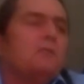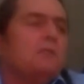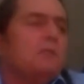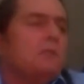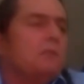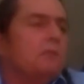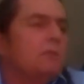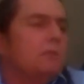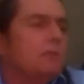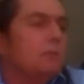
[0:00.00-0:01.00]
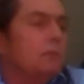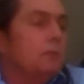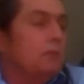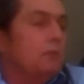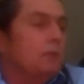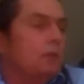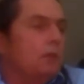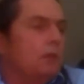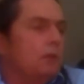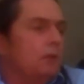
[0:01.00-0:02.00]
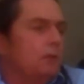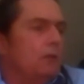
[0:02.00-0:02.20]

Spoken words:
(silence)